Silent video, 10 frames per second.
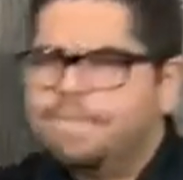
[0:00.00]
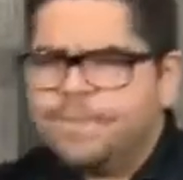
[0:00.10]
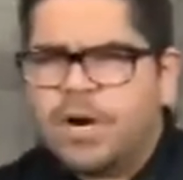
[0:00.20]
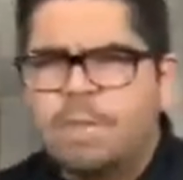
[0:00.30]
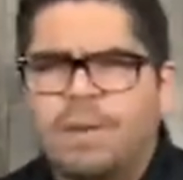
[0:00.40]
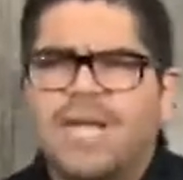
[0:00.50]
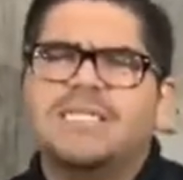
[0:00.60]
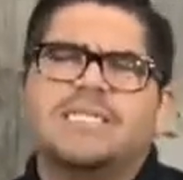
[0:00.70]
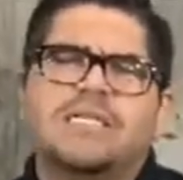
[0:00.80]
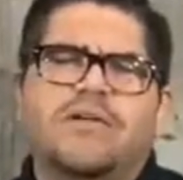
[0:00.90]
They're
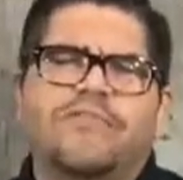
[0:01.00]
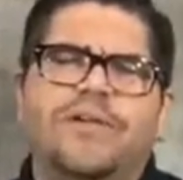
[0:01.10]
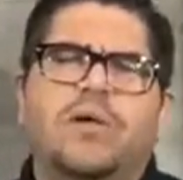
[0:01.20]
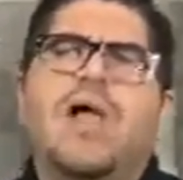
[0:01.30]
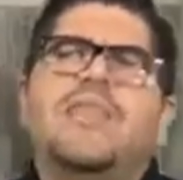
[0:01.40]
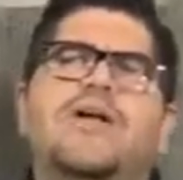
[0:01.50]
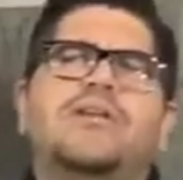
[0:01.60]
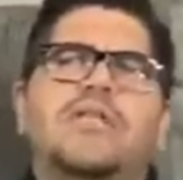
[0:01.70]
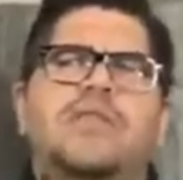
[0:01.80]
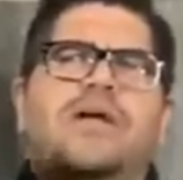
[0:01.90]
blessed in their field.
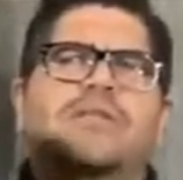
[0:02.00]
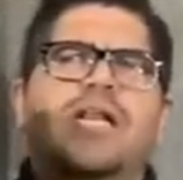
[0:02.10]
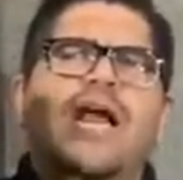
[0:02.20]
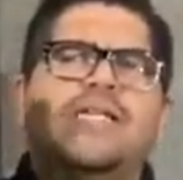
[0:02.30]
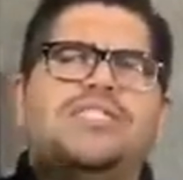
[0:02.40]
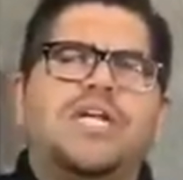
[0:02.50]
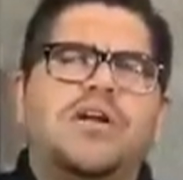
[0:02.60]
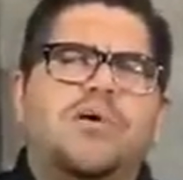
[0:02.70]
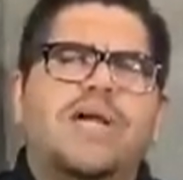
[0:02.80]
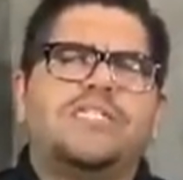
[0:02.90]
They're, the next
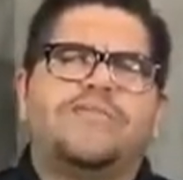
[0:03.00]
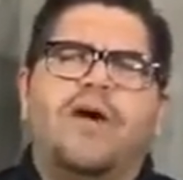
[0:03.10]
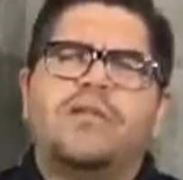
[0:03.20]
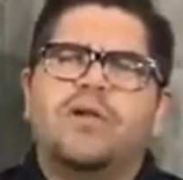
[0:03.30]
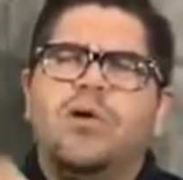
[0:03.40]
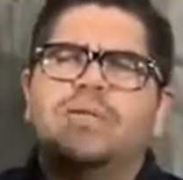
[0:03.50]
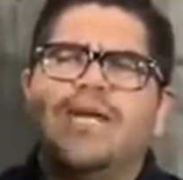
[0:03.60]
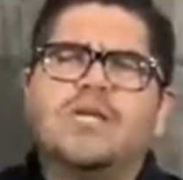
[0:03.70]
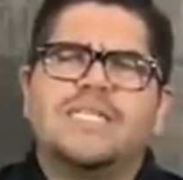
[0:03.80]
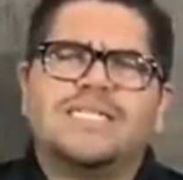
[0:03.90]
generation, Father, Lord.
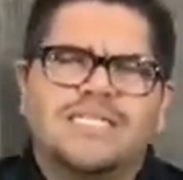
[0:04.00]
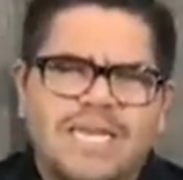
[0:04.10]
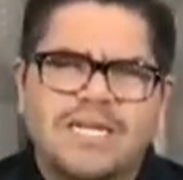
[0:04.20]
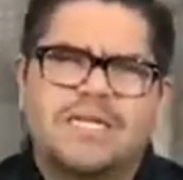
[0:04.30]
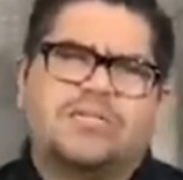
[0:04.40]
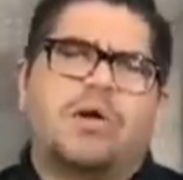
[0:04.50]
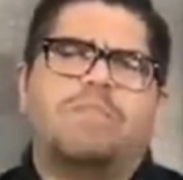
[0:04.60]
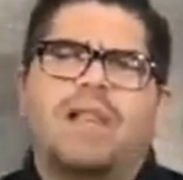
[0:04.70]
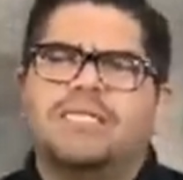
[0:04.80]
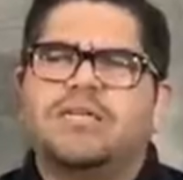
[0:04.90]
Their descendants are
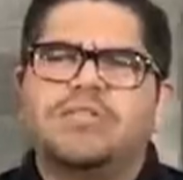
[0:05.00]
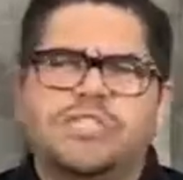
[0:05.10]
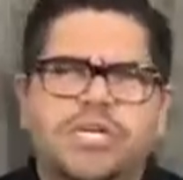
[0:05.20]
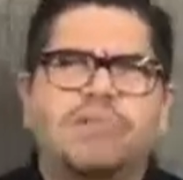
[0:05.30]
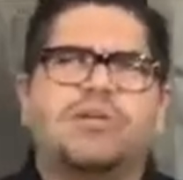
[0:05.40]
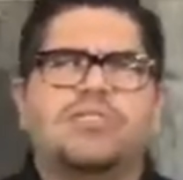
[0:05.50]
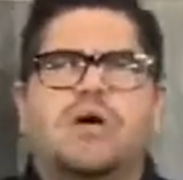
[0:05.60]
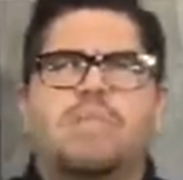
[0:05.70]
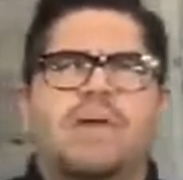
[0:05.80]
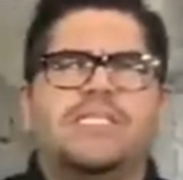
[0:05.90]
blessed. Their children
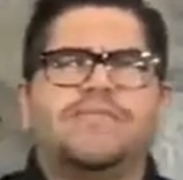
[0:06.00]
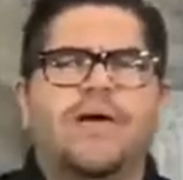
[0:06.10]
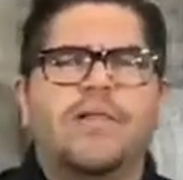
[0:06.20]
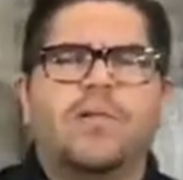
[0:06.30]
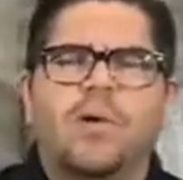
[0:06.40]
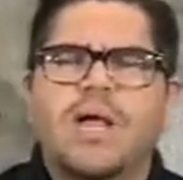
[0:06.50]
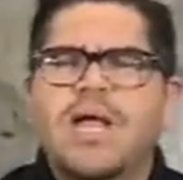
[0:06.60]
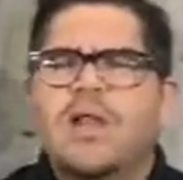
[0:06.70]
are blessed, Father, Lord.